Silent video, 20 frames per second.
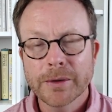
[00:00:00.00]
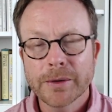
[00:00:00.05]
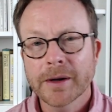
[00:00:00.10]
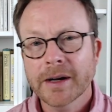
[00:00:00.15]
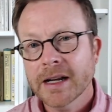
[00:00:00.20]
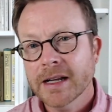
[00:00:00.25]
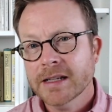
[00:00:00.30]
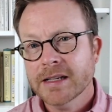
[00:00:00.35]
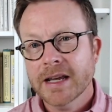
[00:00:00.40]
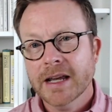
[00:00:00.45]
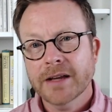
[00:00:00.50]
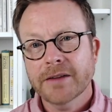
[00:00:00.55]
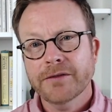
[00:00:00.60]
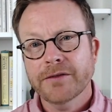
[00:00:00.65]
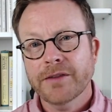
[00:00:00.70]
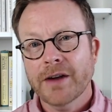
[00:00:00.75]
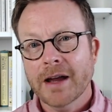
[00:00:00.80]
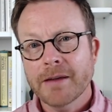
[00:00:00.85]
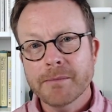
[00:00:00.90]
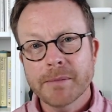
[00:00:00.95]
I'm going to take
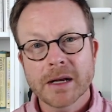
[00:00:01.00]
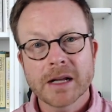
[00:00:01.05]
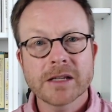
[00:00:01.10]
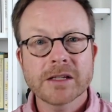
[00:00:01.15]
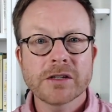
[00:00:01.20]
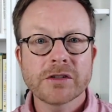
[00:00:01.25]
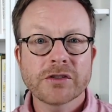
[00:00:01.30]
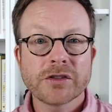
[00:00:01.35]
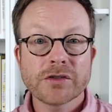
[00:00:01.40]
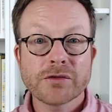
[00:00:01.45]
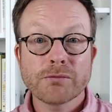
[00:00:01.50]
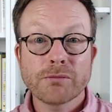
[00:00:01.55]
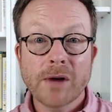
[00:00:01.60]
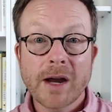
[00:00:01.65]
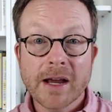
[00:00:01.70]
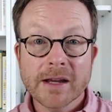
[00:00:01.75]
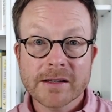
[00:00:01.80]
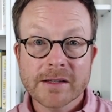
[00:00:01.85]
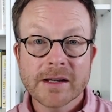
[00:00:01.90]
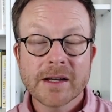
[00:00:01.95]
5 minutes and just
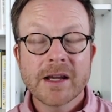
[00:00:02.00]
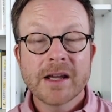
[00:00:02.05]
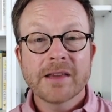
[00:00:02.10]
rest.